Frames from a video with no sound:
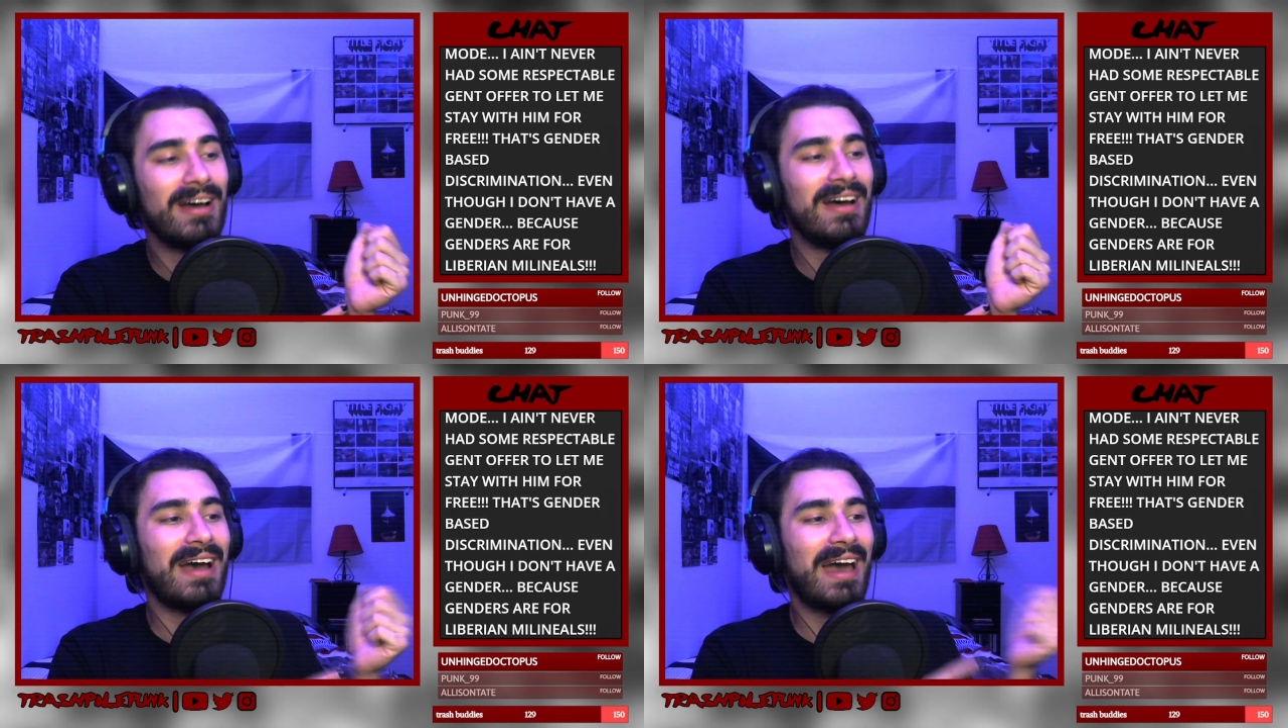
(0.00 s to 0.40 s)

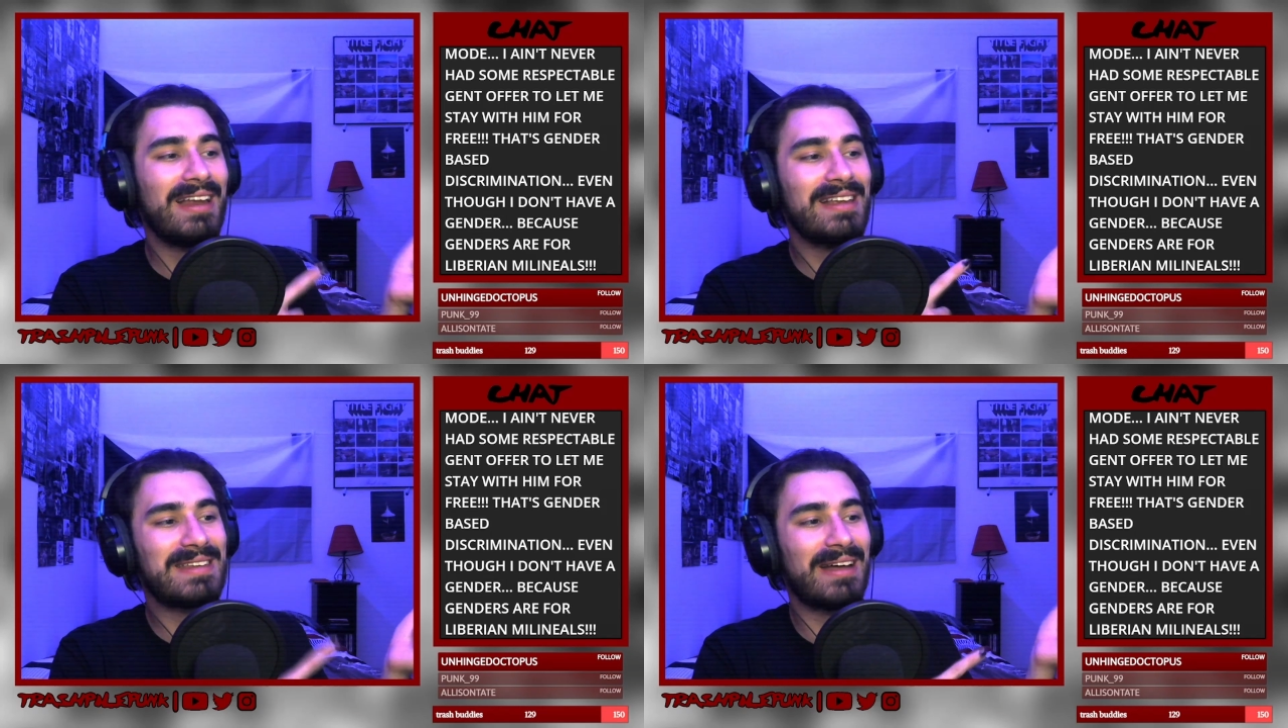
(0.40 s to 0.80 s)
and
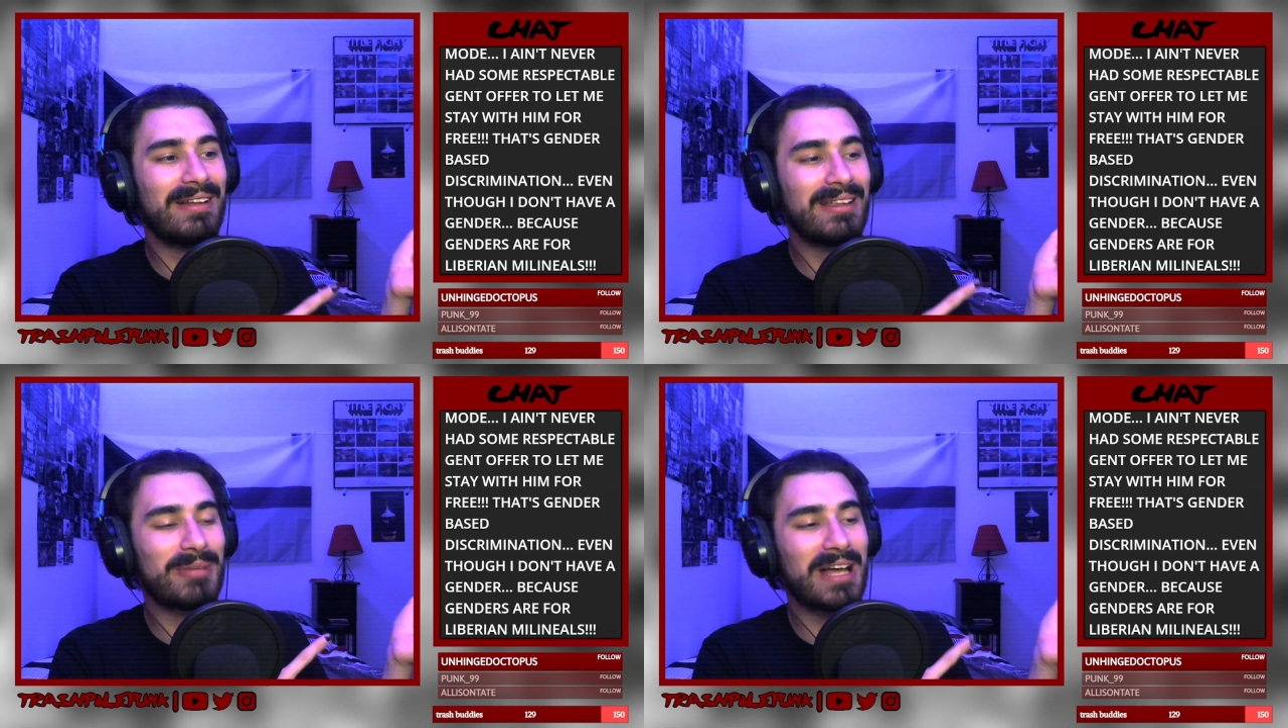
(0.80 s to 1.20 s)
he's
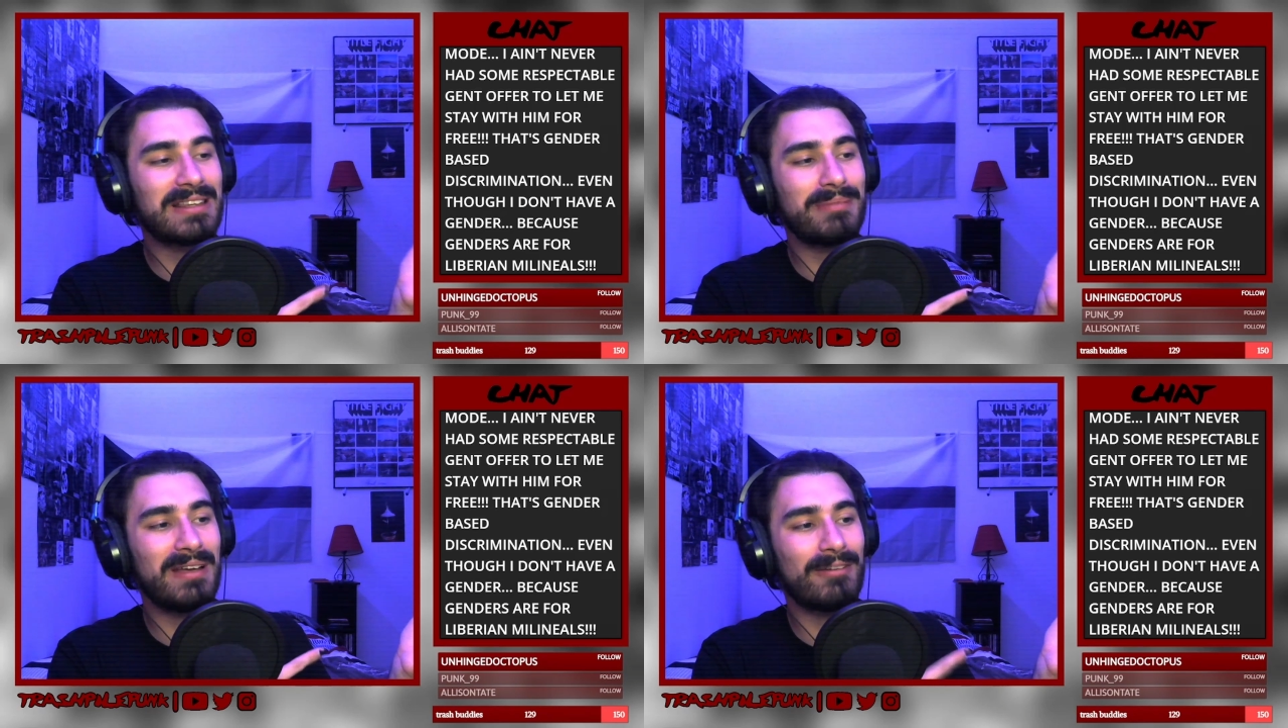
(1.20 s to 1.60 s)
telling them not
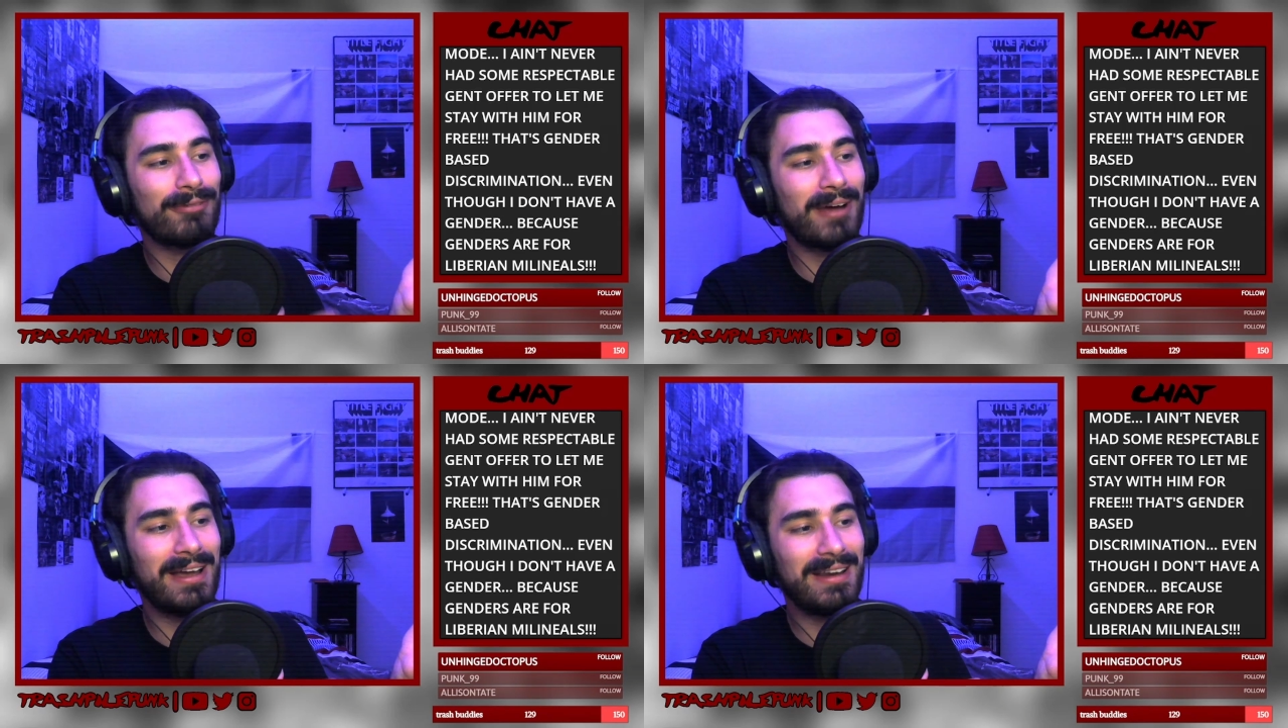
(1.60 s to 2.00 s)
to be
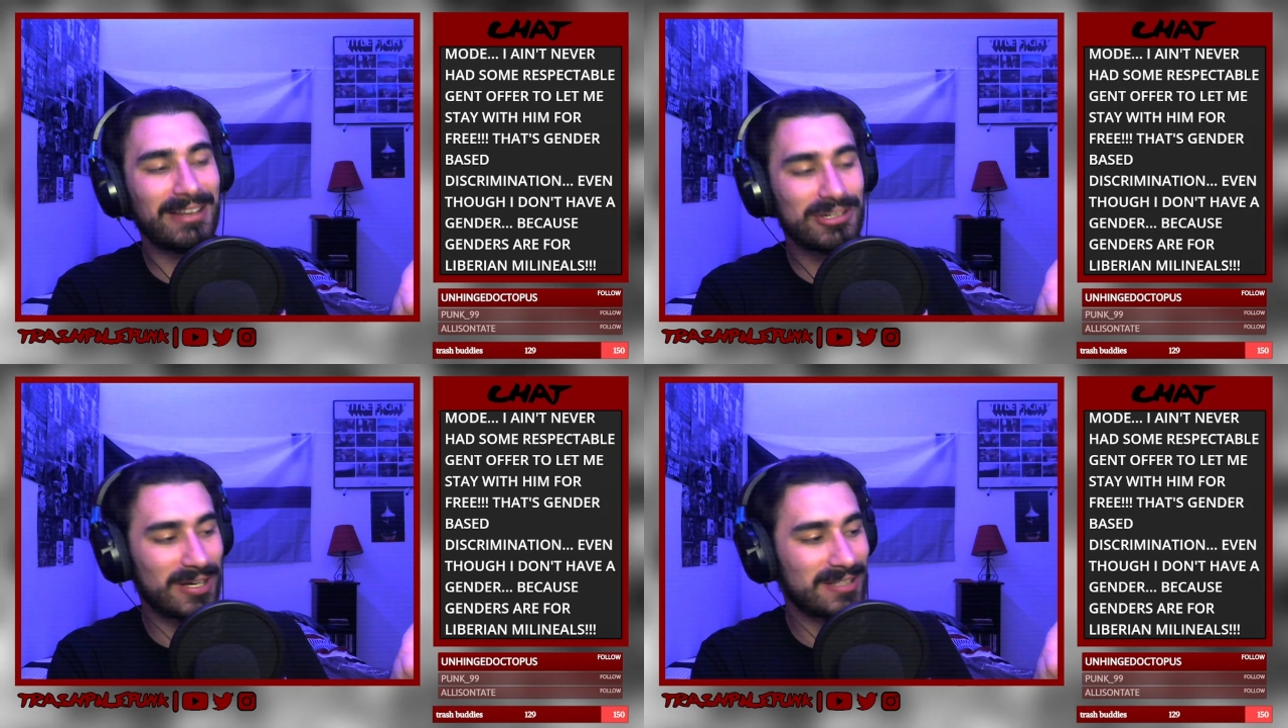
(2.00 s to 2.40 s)
afraid and to
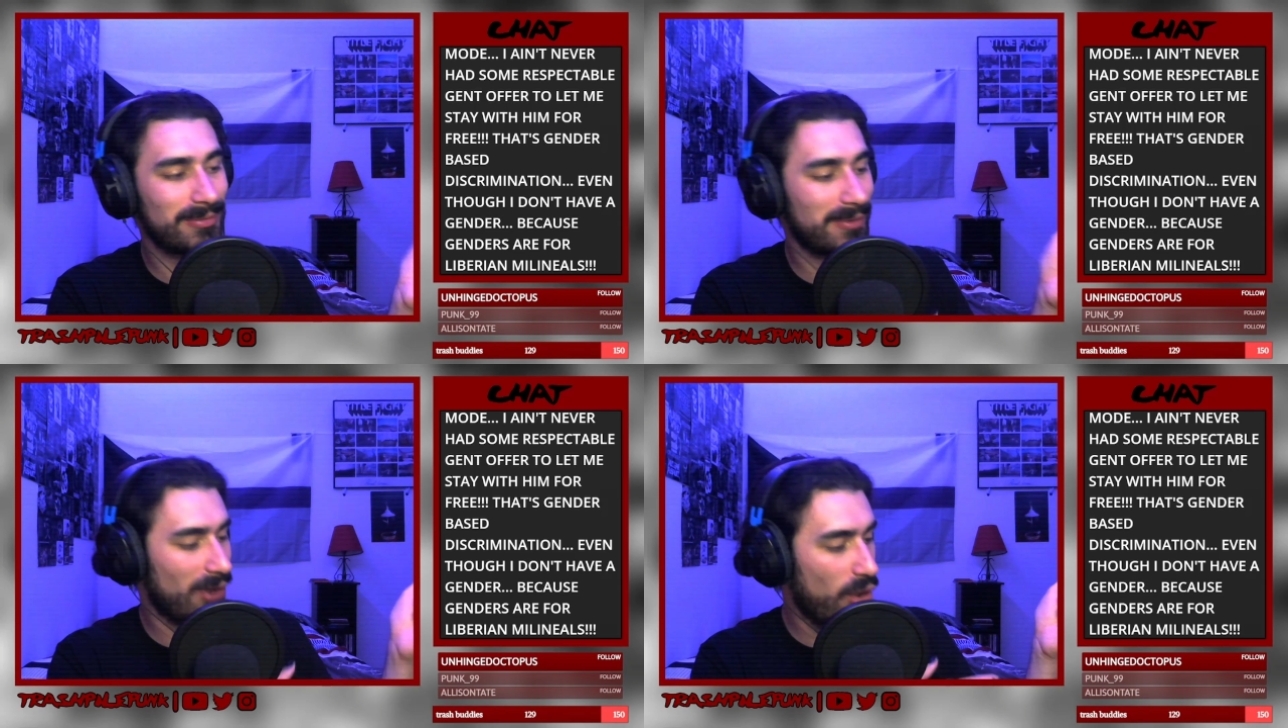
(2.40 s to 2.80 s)
trust him.